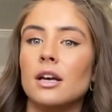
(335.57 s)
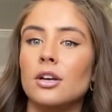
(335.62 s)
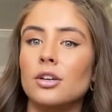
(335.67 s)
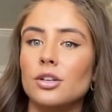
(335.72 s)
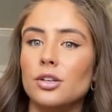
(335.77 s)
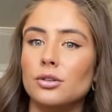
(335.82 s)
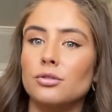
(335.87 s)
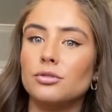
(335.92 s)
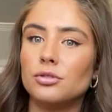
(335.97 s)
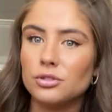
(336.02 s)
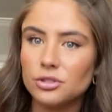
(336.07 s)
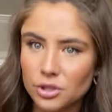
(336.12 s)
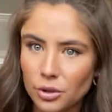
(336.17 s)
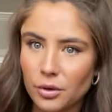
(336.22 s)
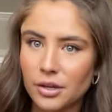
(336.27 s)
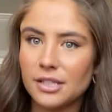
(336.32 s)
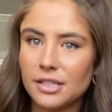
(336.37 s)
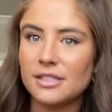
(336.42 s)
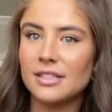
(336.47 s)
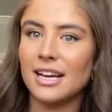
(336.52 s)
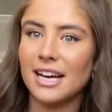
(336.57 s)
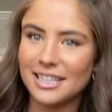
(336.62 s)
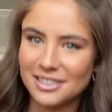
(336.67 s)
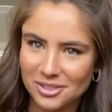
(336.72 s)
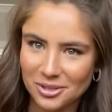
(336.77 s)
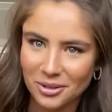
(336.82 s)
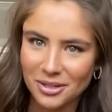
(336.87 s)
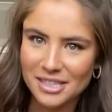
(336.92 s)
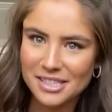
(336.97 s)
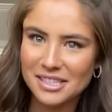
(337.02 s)
Use toys as
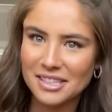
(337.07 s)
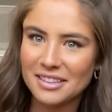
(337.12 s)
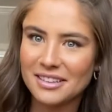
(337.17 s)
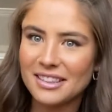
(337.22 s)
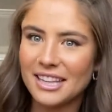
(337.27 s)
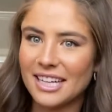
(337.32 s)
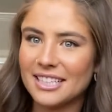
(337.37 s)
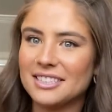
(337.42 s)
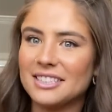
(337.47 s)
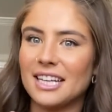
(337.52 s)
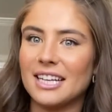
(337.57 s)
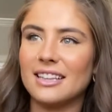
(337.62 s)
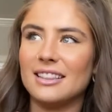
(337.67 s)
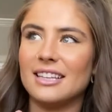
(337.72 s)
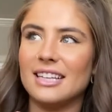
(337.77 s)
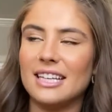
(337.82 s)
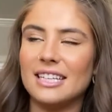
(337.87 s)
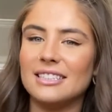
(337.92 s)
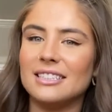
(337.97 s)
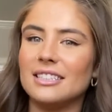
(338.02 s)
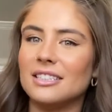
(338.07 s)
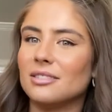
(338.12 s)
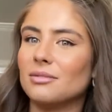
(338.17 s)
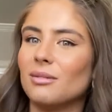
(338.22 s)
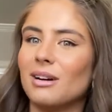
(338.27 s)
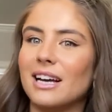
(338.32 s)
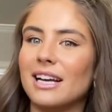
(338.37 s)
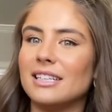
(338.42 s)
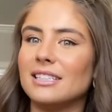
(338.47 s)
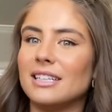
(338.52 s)
toys. That's like the easiest
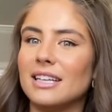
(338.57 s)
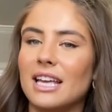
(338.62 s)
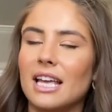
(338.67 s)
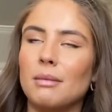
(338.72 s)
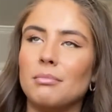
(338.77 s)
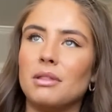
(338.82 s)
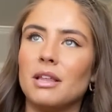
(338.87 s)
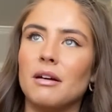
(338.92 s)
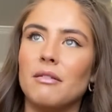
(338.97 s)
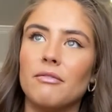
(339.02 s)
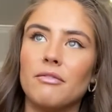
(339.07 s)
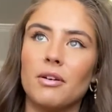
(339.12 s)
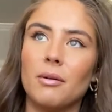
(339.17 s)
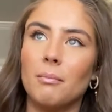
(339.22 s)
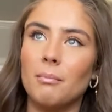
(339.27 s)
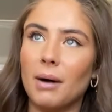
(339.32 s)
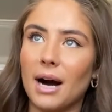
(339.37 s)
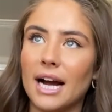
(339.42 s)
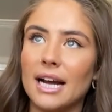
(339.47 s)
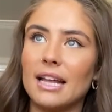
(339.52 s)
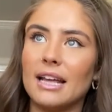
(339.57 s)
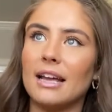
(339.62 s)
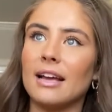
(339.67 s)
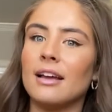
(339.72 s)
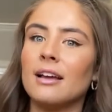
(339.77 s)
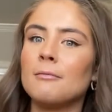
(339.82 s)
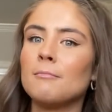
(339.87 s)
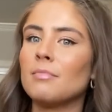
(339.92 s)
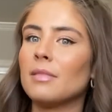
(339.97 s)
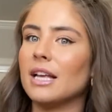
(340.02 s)
way to keep them from biting
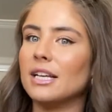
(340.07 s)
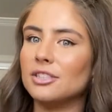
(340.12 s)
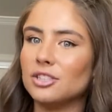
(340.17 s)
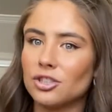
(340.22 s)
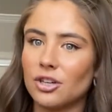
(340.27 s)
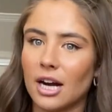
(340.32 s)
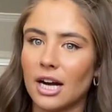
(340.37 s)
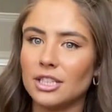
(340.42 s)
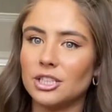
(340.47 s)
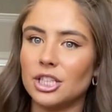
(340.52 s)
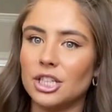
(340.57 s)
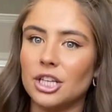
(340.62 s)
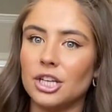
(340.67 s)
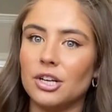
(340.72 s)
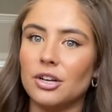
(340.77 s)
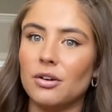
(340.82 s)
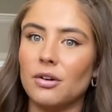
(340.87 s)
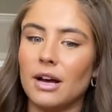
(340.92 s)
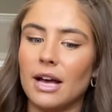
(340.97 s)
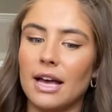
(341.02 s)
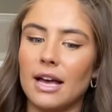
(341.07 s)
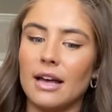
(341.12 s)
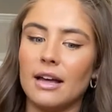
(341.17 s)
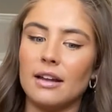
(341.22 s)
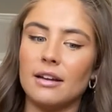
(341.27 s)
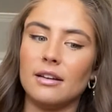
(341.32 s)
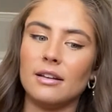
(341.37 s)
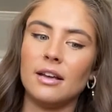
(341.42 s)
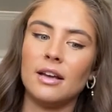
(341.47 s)
and scratching you and